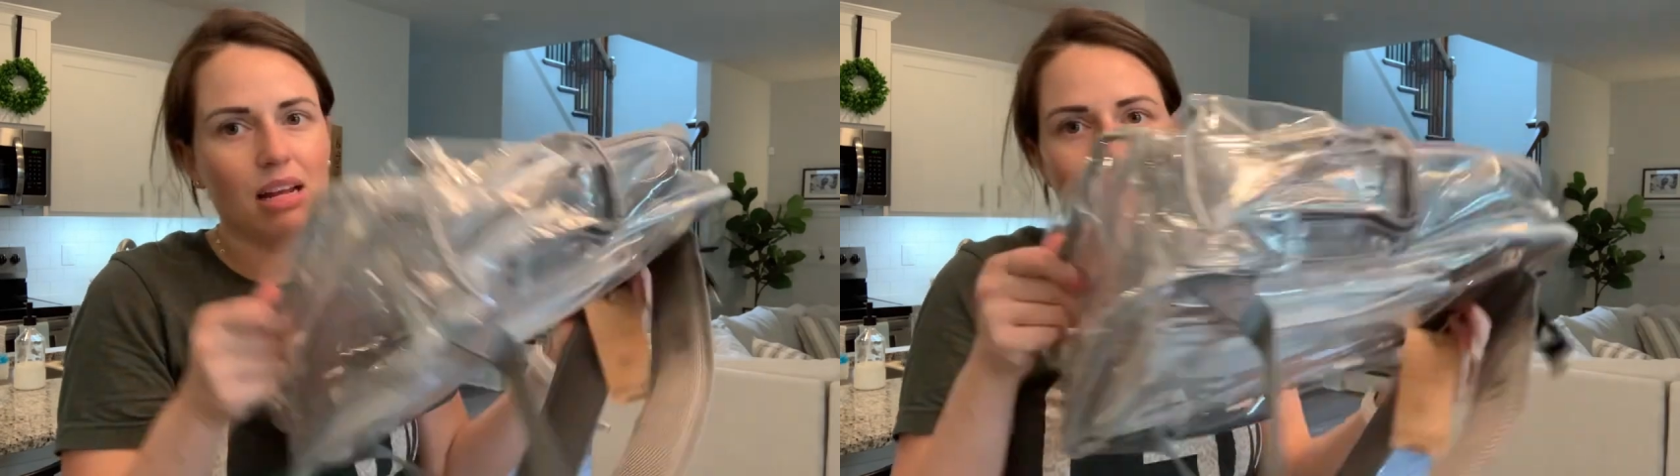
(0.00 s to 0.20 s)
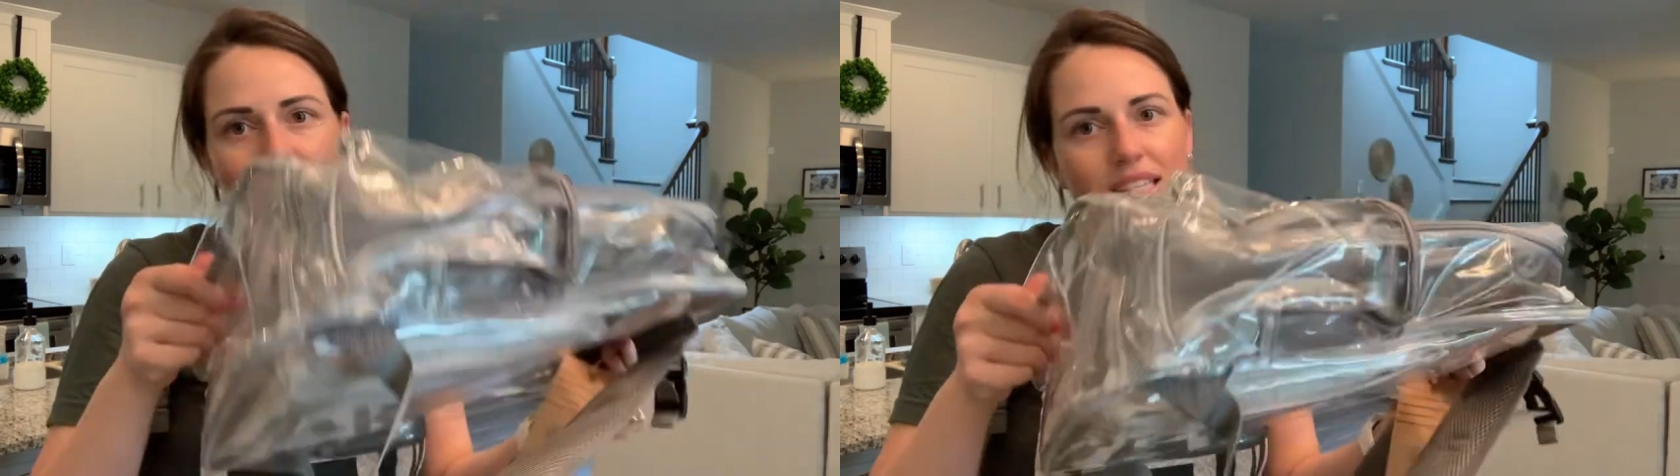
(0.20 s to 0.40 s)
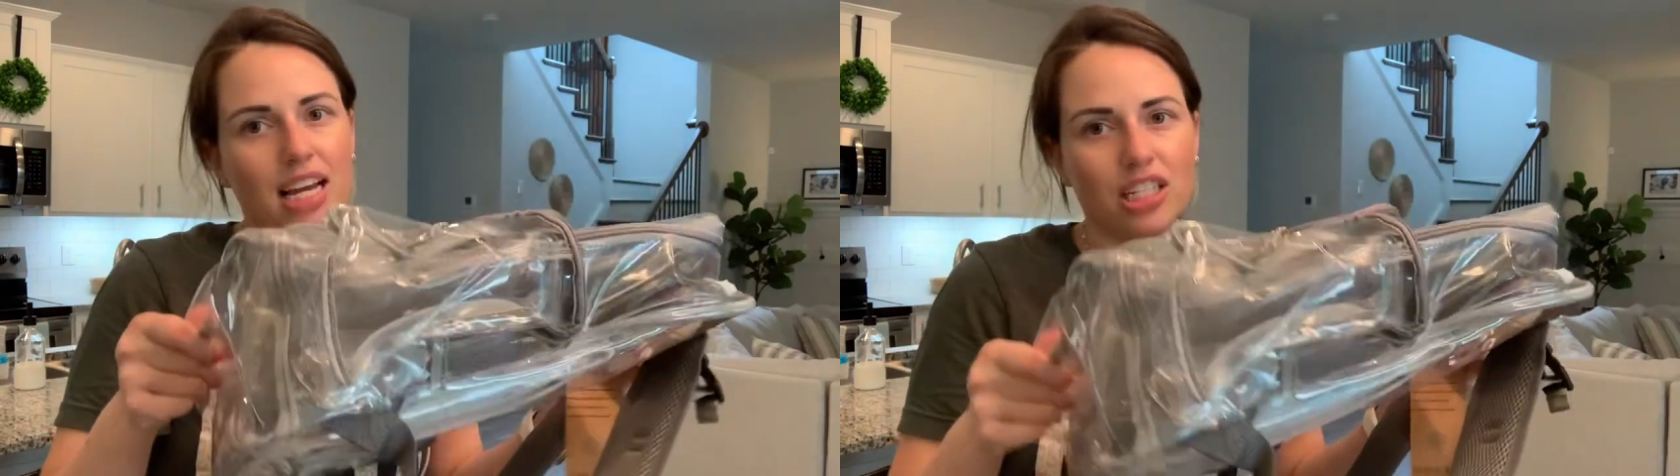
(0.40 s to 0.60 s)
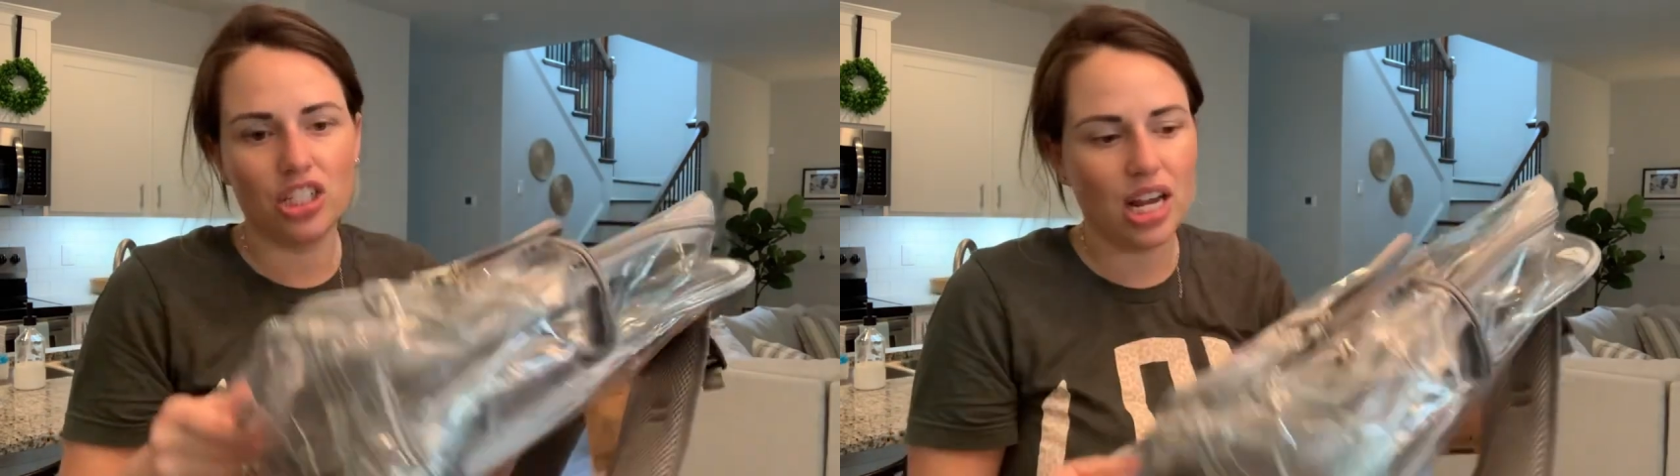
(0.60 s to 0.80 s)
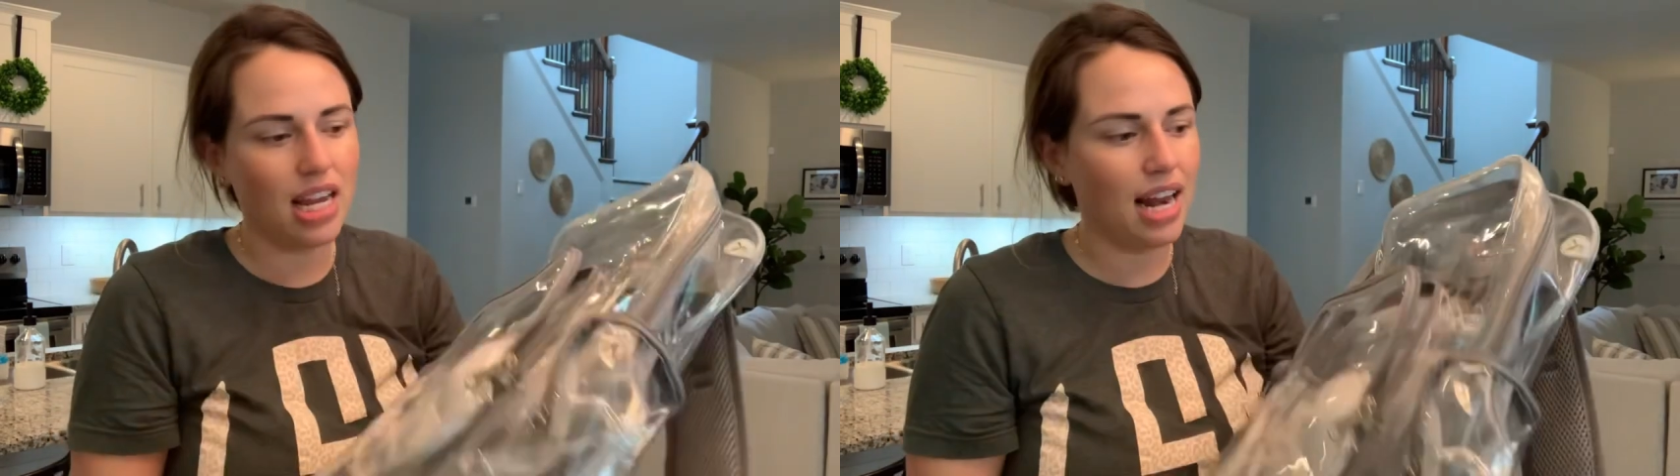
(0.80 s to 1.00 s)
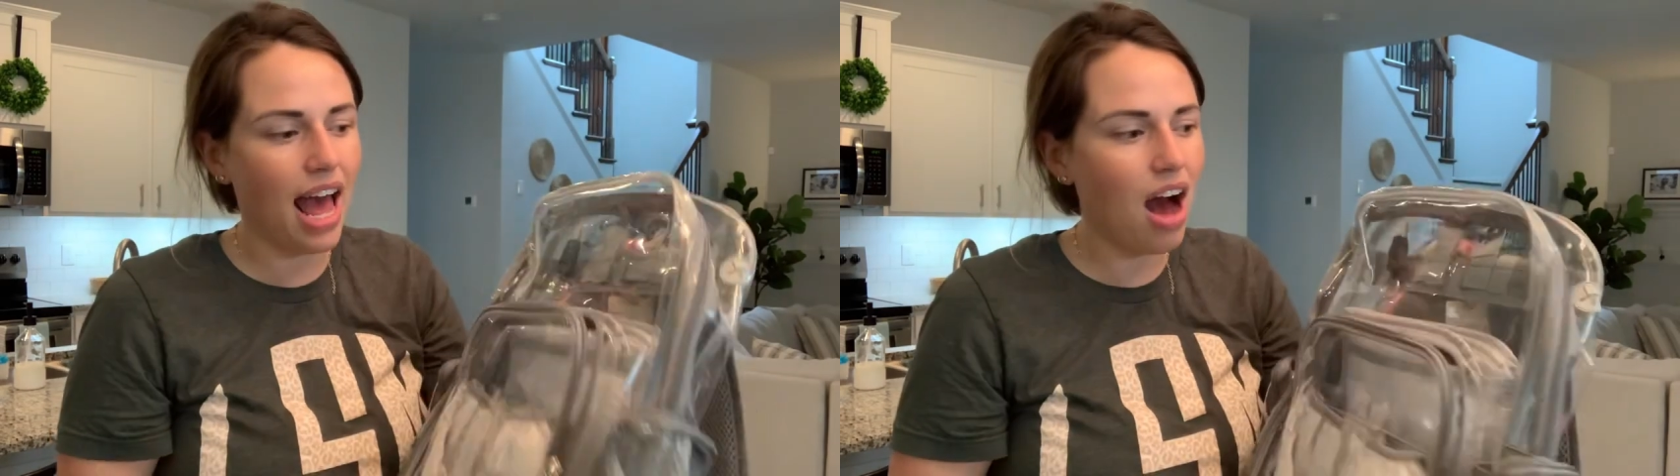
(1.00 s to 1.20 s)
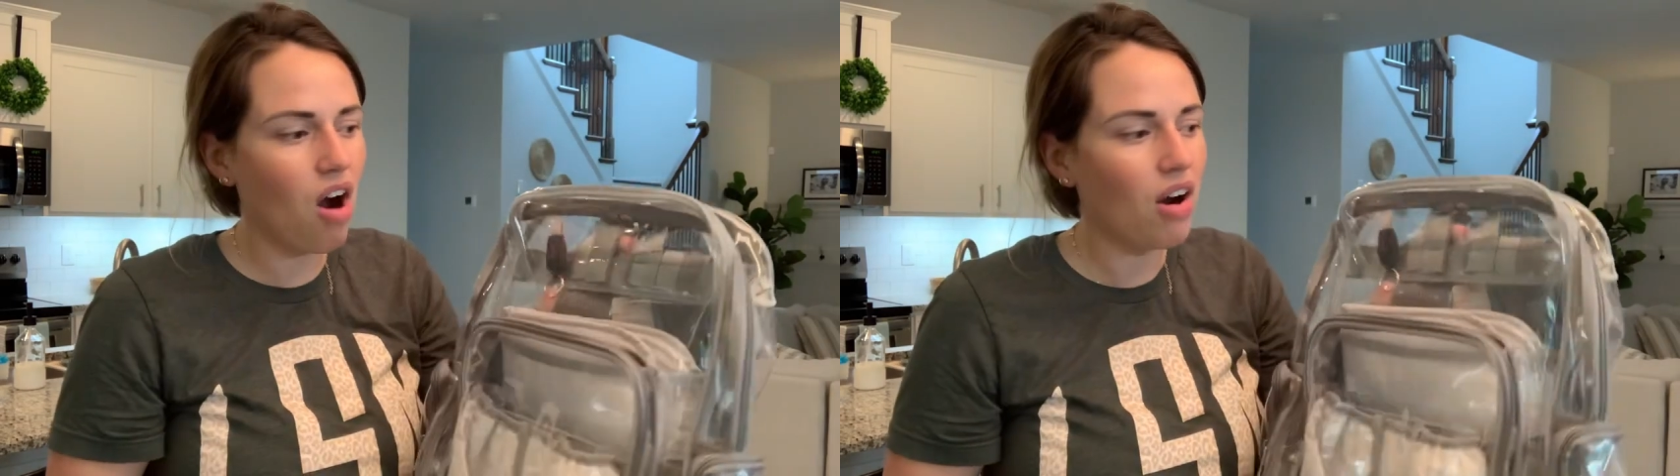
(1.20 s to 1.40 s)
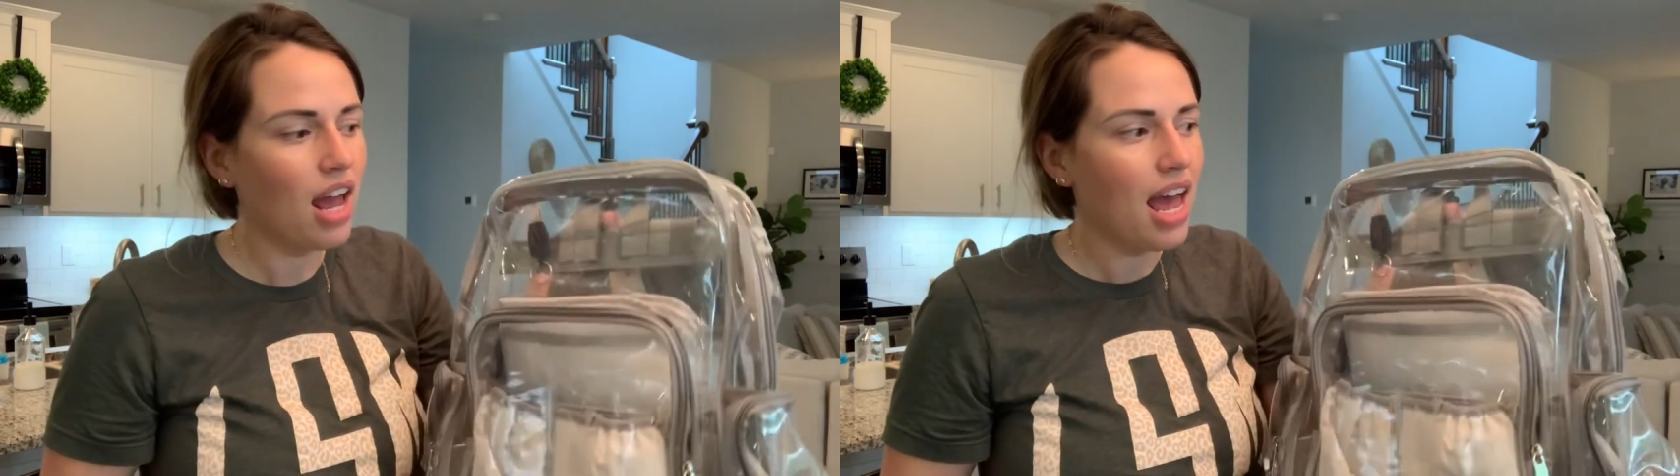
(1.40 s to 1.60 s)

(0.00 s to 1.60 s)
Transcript: it because I can shake it out.